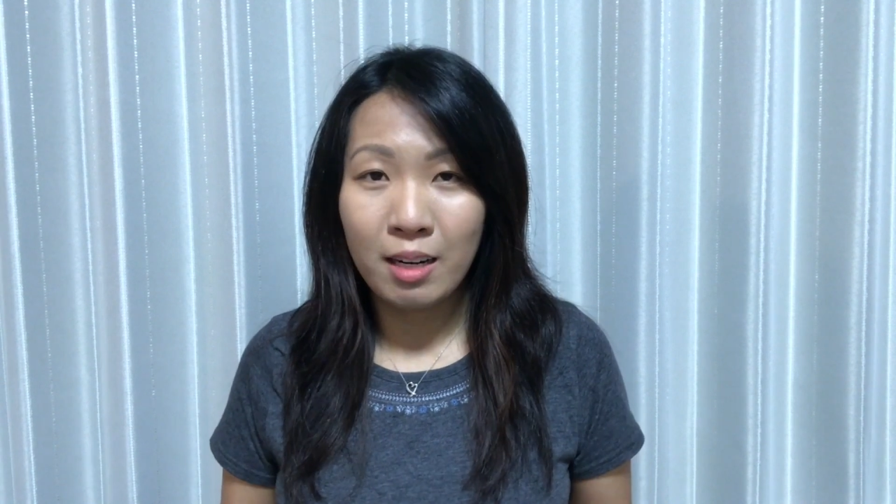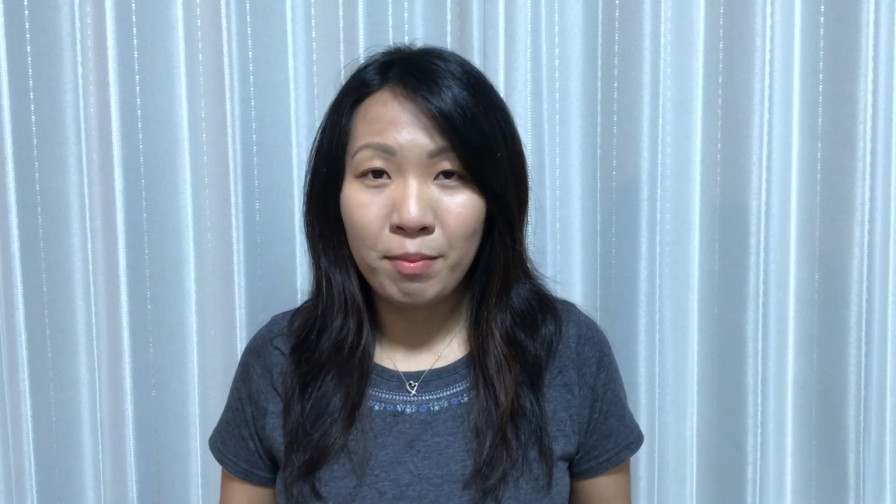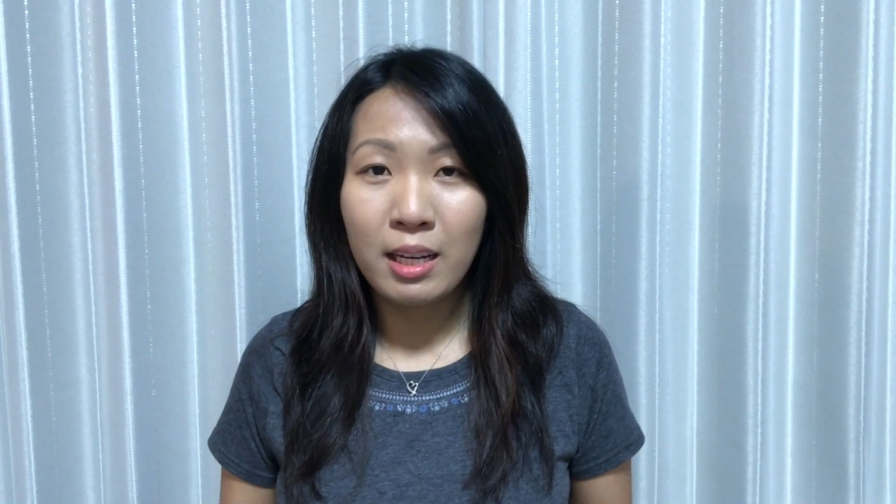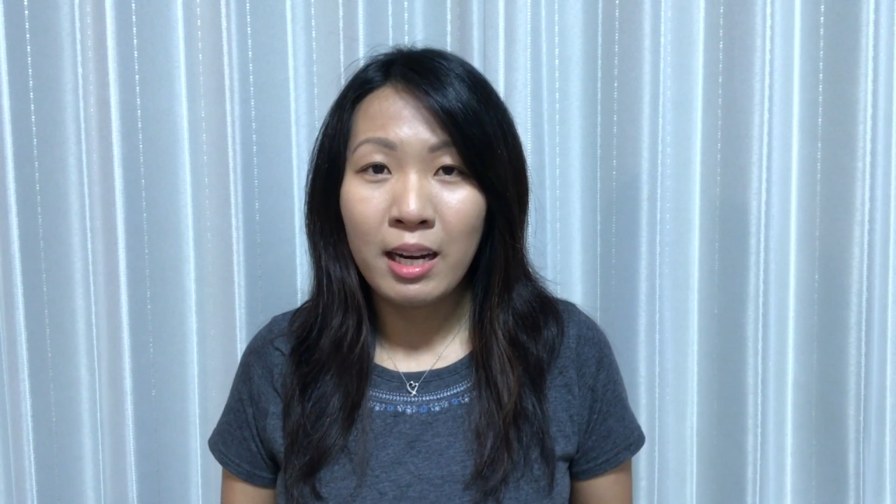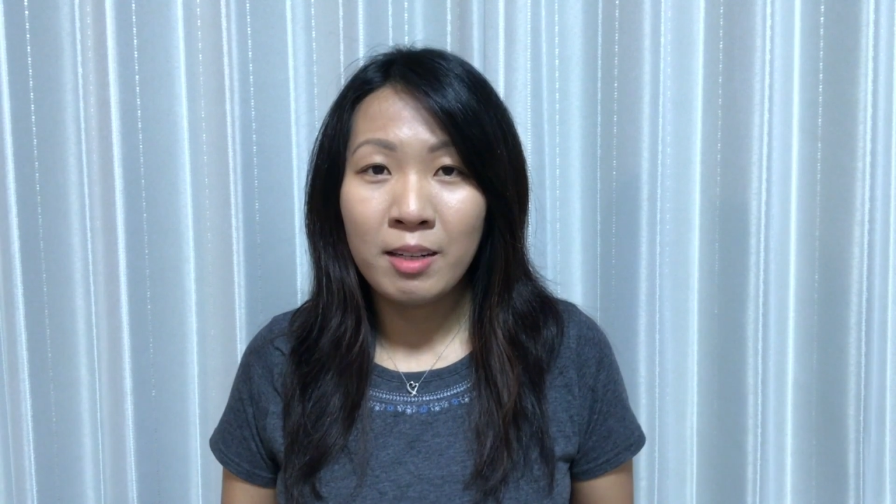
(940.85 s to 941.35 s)
the
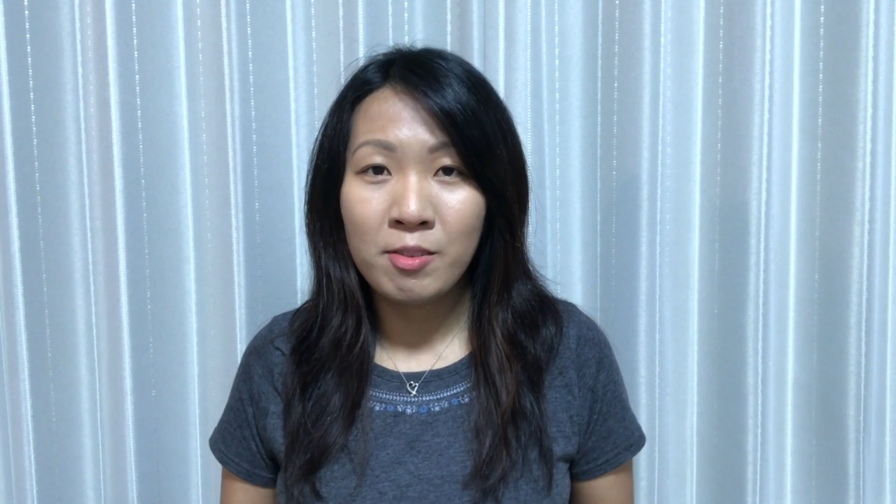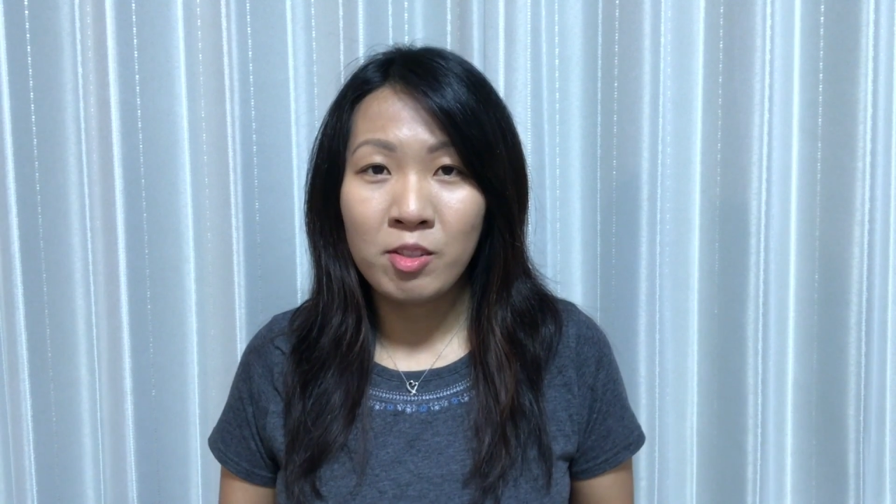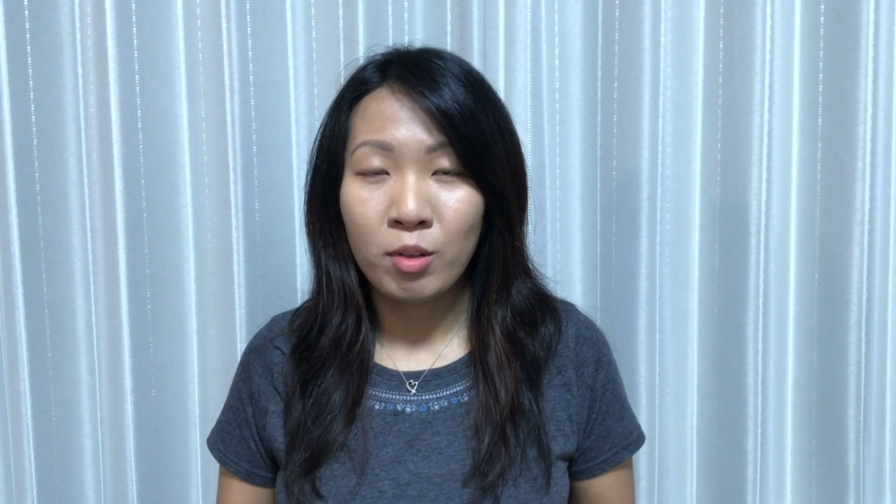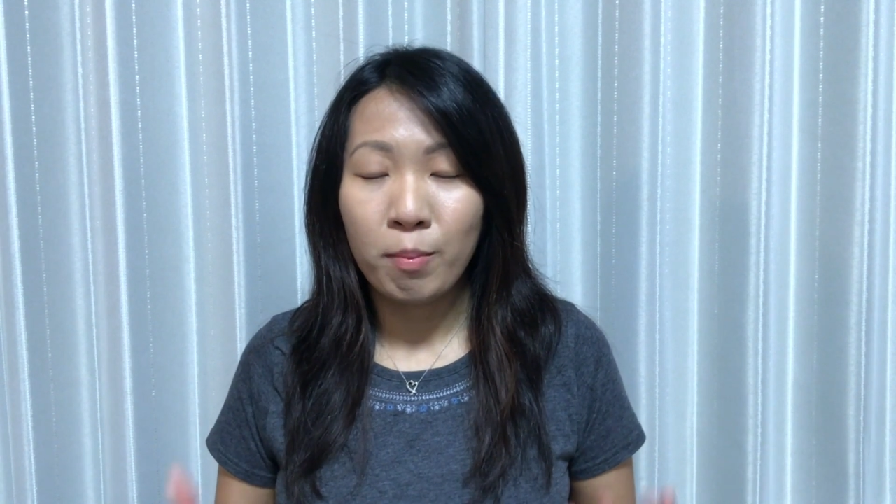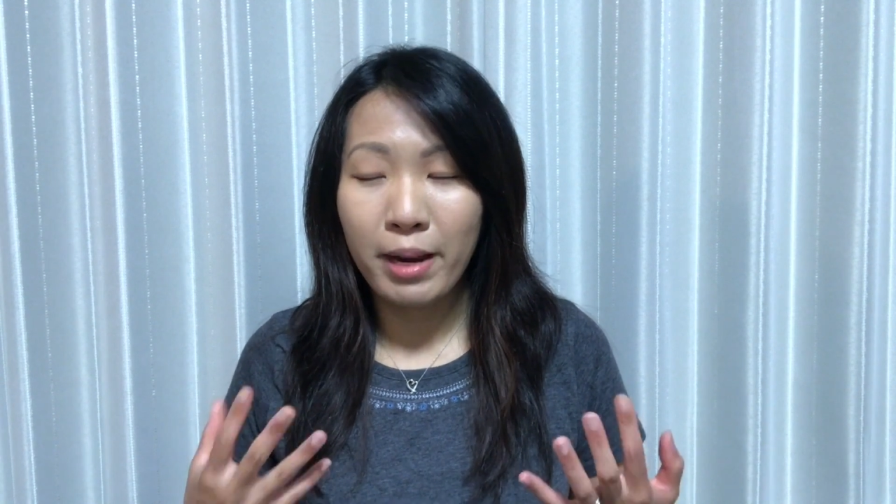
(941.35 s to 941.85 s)
items
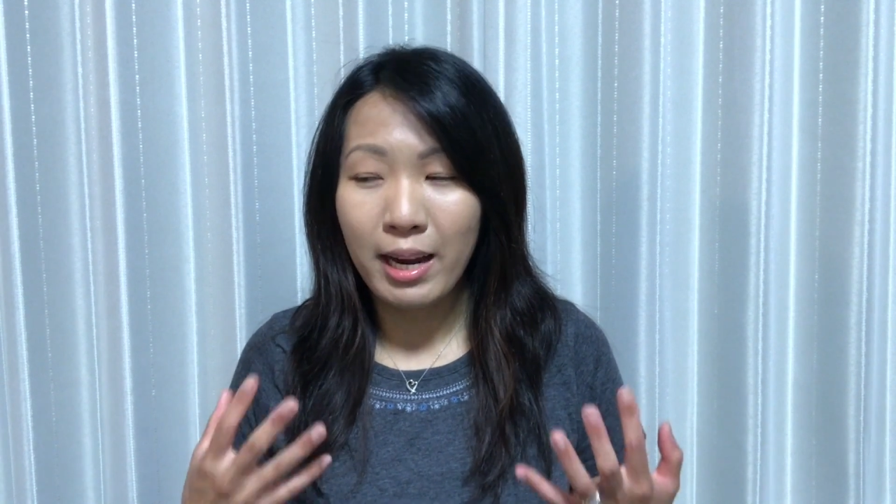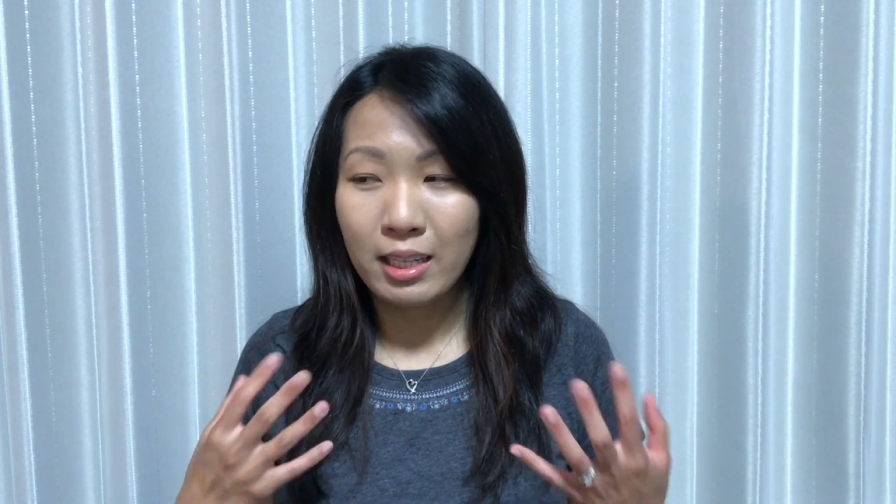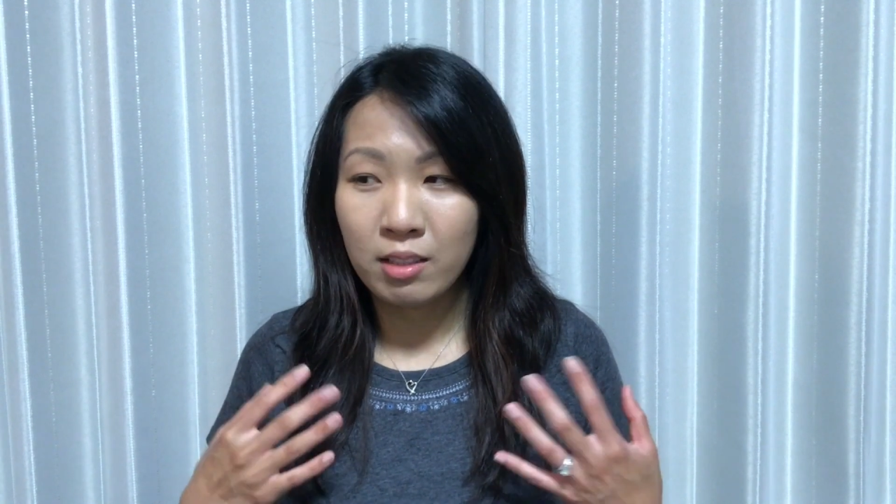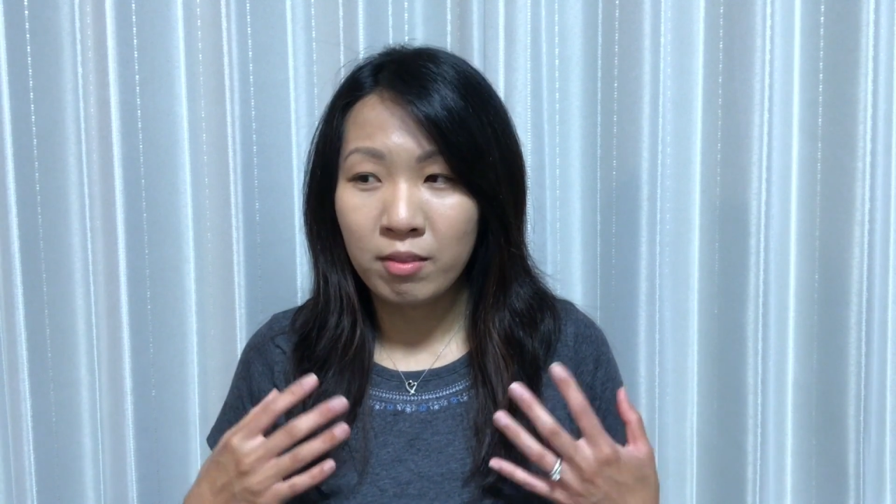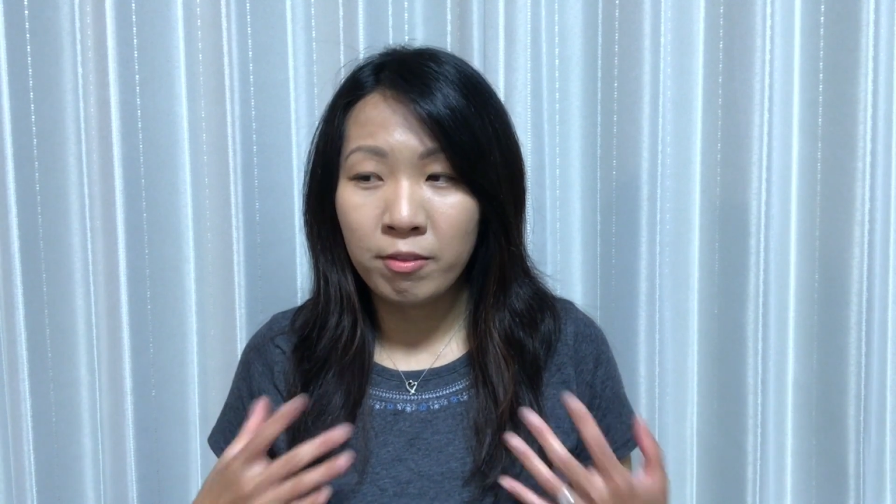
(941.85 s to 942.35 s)
were
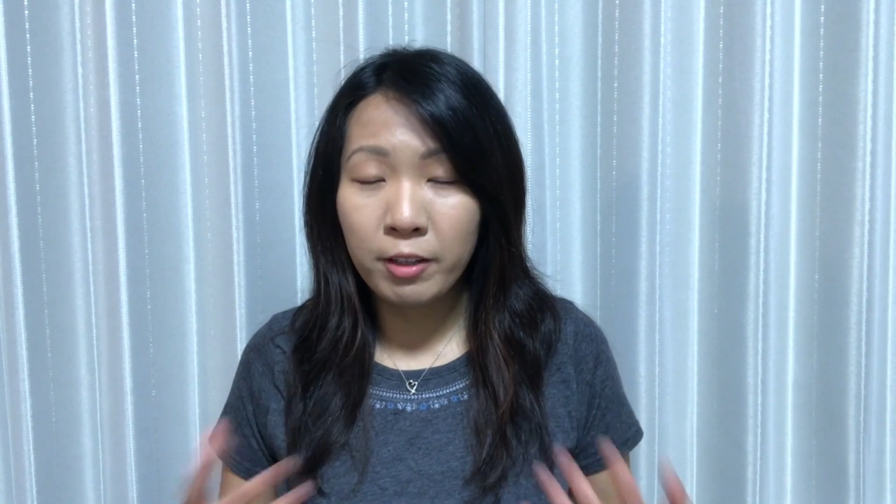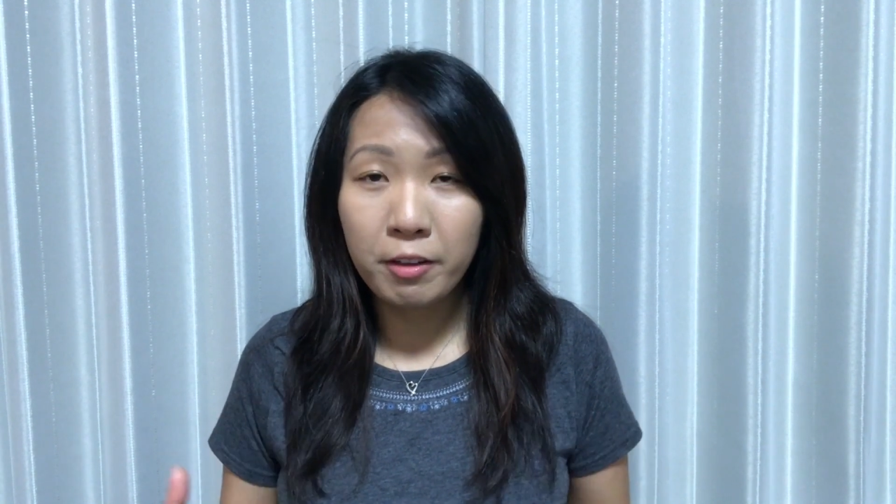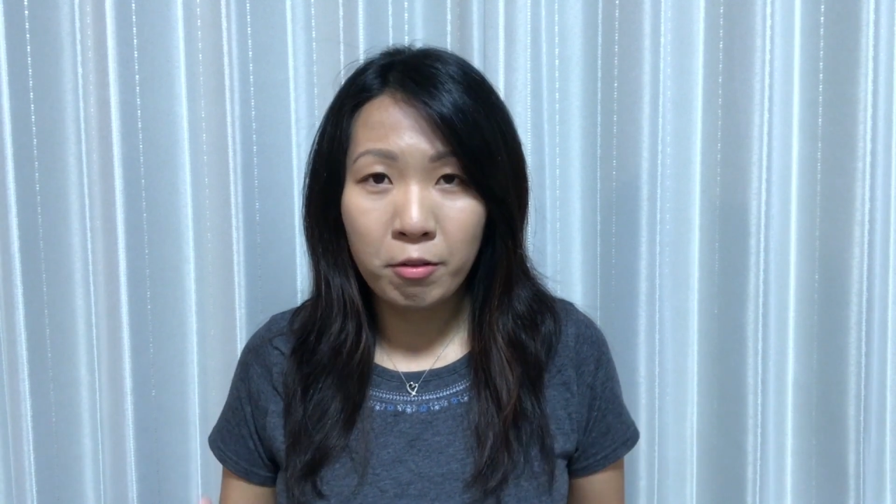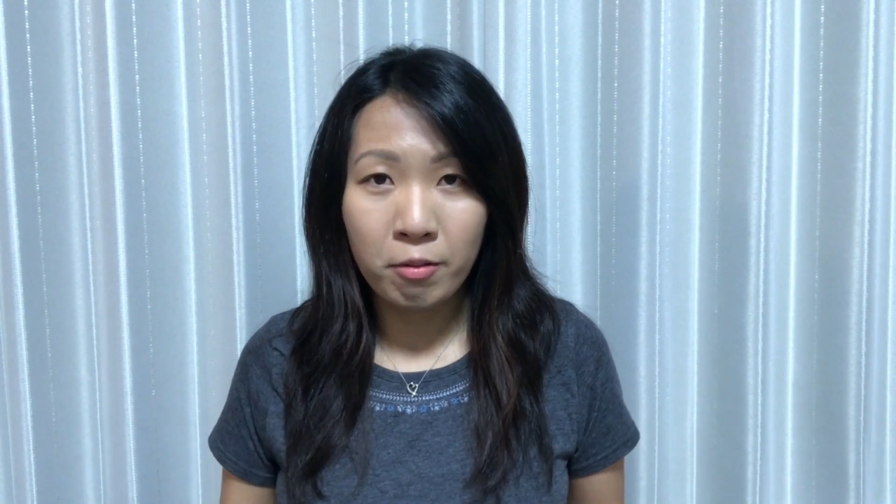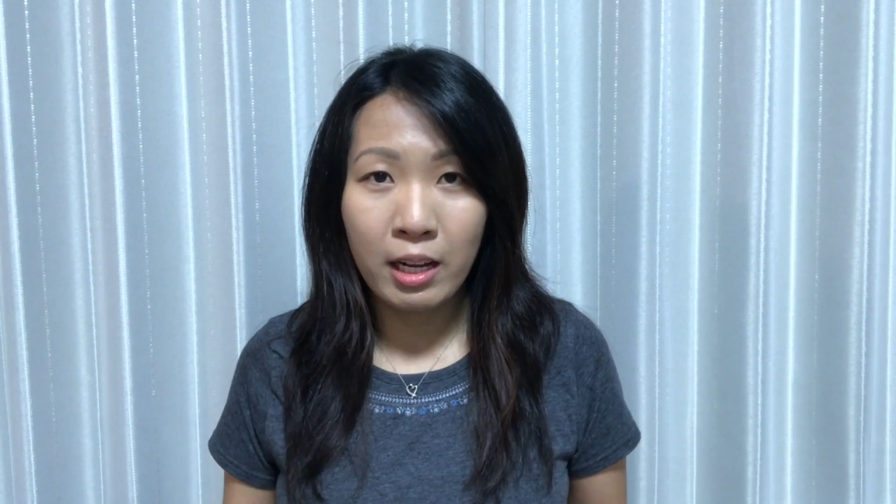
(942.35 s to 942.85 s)
packed very
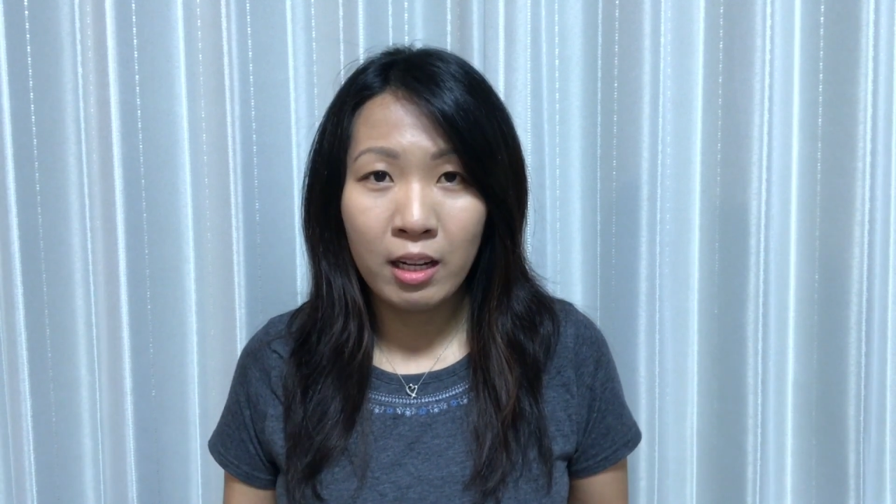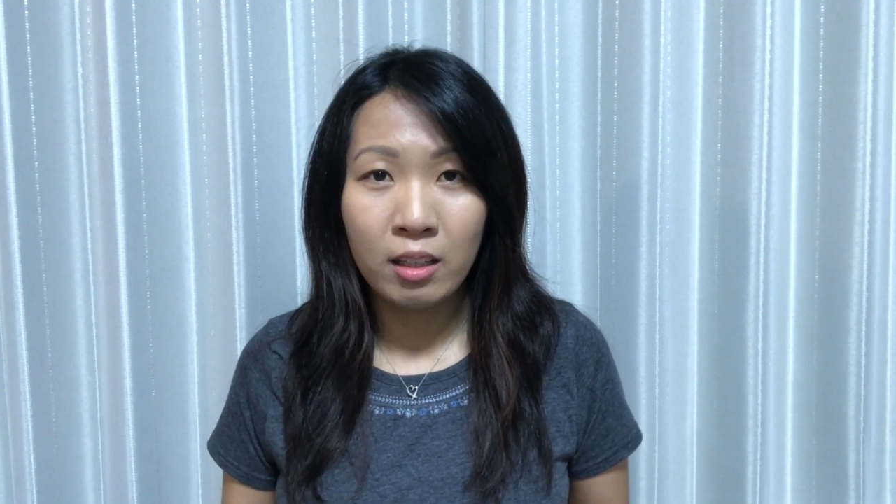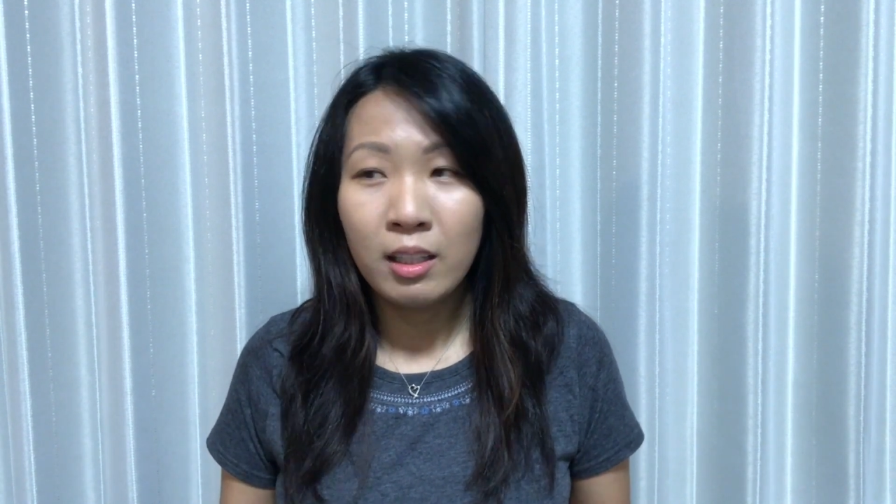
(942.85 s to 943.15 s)
well.